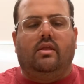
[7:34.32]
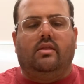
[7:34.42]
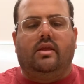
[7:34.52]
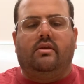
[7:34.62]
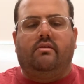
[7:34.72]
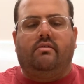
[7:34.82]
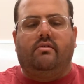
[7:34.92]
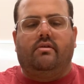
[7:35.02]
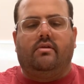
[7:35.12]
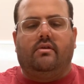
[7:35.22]
Then
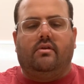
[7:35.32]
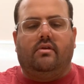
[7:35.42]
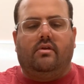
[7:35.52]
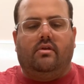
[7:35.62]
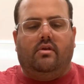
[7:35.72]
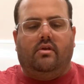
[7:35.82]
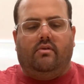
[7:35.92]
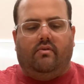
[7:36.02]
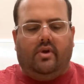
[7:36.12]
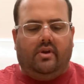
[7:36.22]

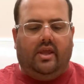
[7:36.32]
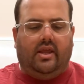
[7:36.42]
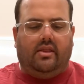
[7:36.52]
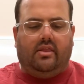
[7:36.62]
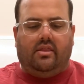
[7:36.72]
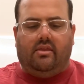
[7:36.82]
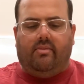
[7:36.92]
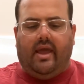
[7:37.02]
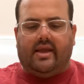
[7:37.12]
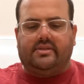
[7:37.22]
we're going to take the
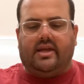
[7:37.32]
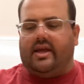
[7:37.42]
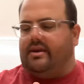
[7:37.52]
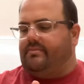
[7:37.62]
back side,